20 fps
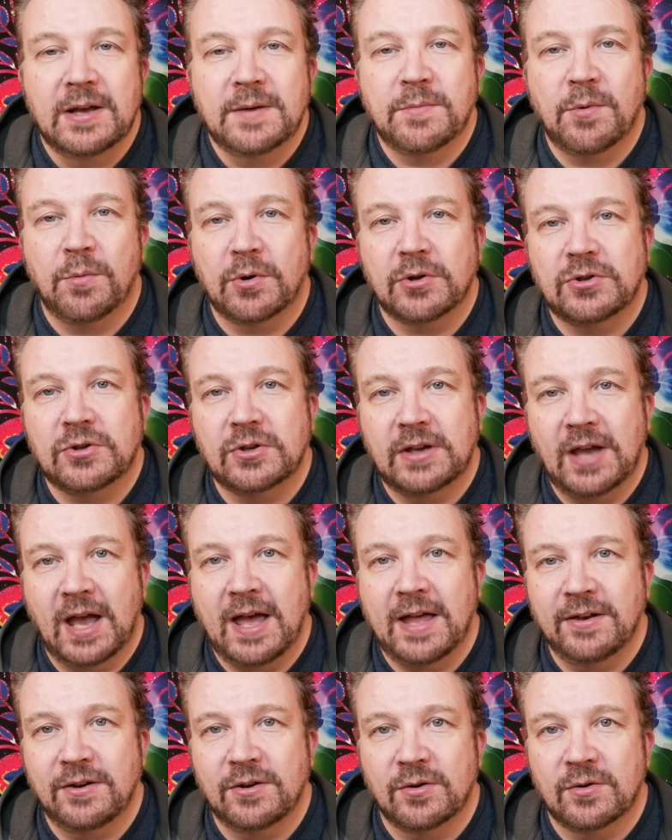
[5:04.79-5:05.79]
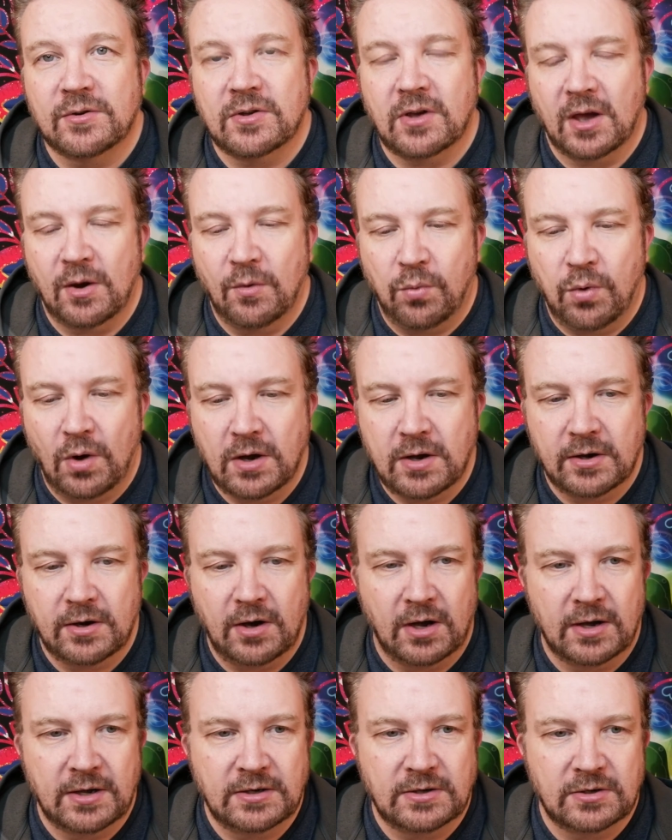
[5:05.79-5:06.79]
but what you can do is go, what can I